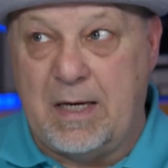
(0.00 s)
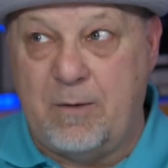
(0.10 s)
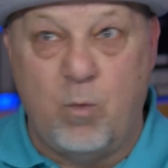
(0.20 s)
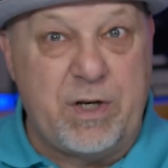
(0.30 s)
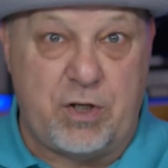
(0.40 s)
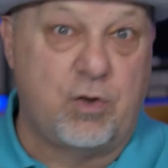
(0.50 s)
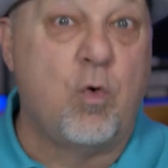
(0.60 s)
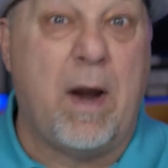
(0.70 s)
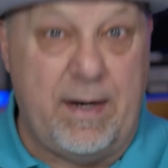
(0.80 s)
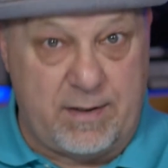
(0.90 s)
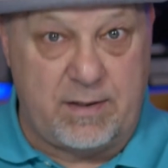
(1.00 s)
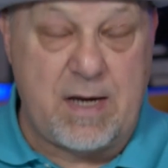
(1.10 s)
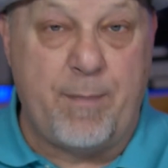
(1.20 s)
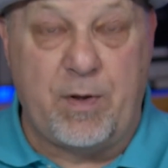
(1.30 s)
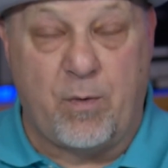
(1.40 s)
which is great. It's a
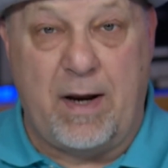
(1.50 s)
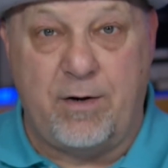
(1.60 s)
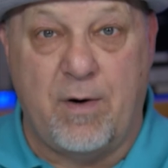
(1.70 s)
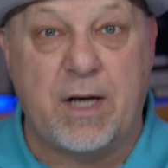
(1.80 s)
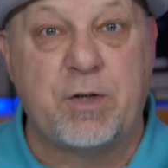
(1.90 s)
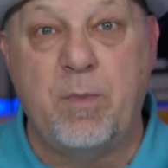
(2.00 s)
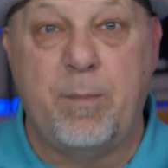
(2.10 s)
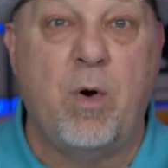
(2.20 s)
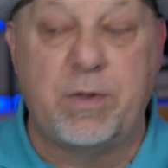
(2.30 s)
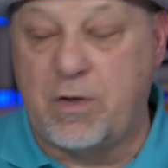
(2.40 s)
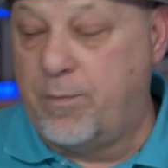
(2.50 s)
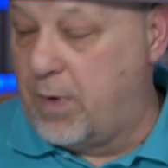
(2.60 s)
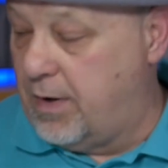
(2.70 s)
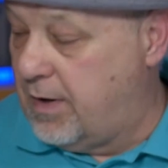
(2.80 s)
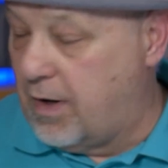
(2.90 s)
step in the right direction, but most of them
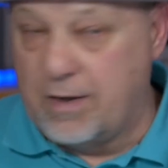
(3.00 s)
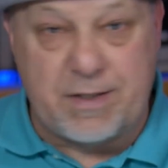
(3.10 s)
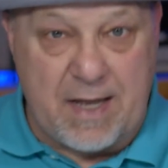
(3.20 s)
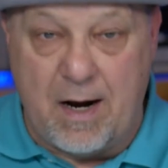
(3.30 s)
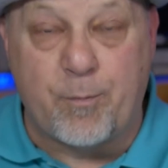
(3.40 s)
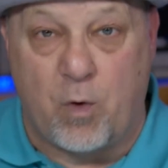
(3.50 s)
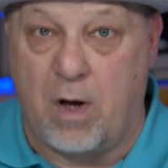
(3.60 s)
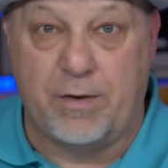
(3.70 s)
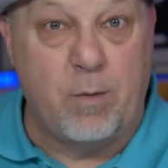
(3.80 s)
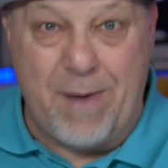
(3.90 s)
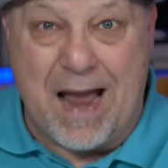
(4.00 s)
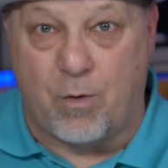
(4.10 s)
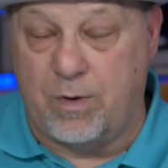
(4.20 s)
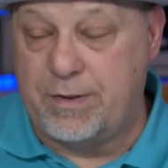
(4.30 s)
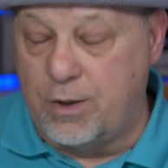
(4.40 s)
are set up wrong. They're
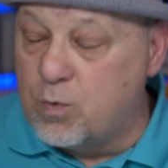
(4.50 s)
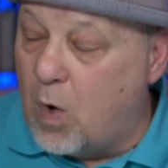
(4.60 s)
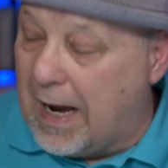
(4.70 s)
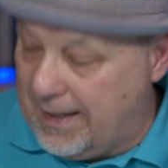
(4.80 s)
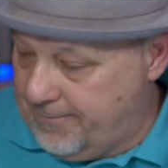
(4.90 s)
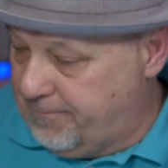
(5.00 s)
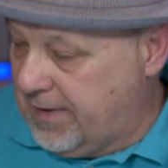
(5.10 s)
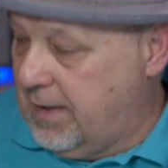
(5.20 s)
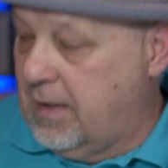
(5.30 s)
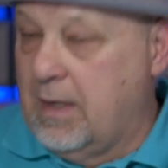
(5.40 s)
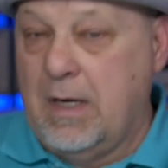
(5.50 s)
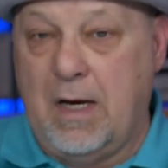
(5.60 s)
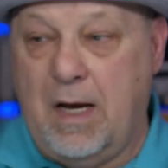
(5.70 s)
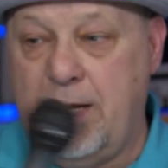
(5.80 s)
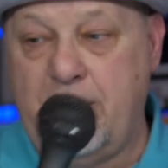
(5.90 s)
backwards. Here's why.
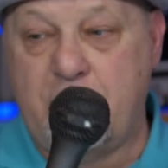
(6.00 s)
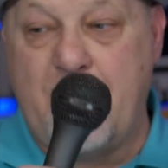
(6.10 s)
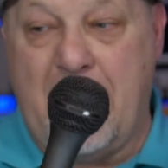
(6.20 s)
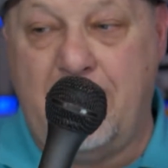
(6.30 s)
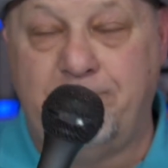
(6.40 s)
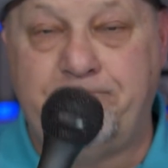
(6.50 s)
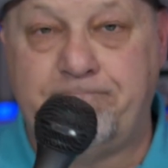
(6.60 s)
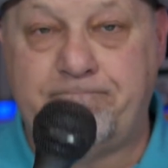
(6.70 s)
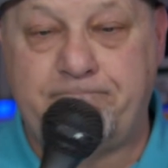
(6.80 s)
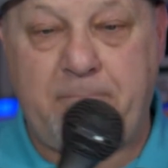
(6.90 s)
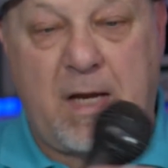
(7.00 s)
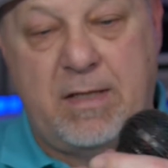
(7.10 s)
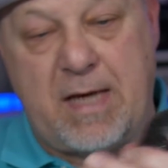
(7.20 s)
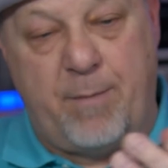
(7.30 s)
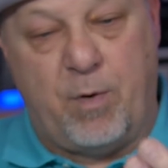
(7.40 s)
Here's my
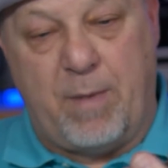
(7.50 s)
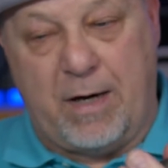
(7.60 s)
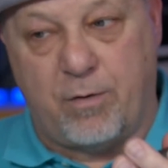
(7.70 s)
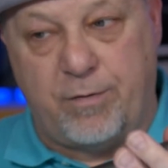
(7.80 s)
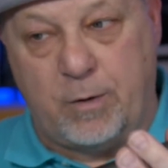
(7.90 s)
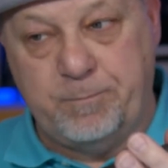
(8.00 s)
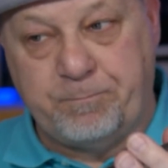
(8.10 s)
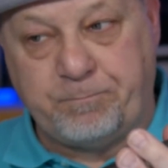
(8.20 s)
example microphone.